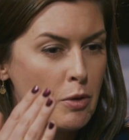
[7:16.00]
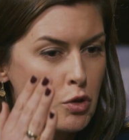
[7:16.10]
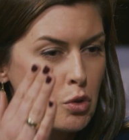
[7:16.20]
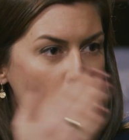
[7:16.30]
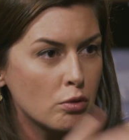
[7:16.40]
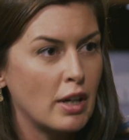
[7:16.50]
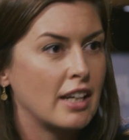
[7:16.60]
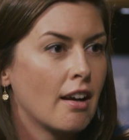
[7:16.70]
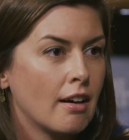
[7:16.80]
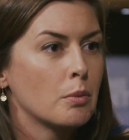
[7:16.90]
You've drawn a
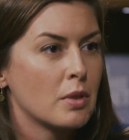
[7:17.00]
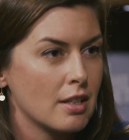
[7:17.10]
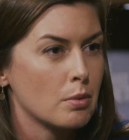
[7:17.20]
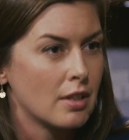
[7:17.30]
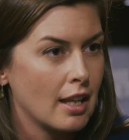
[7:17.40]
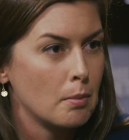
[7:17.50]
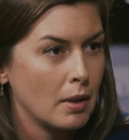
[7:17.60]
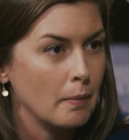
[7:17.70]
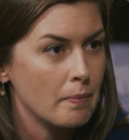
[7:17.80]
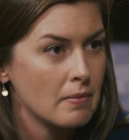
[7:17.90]
red line with this with
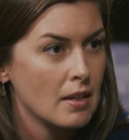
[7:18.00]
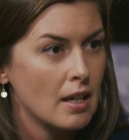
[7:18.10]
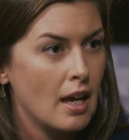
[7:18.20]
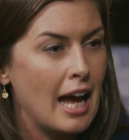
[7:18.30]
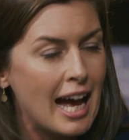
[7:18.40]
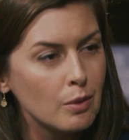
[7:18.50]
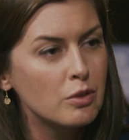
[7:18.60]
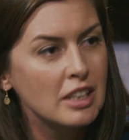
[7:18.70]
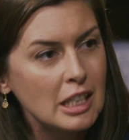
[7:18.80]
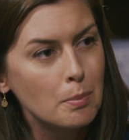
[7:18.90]
Labour. How
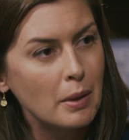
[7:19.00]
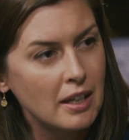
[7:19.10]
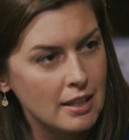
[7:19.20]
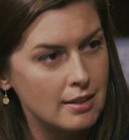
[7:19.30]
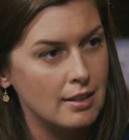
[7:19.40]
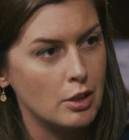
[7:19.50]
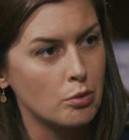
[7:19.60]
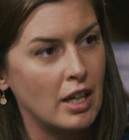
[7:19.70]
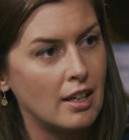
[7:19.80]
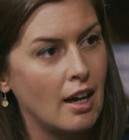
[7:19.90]
deep is this red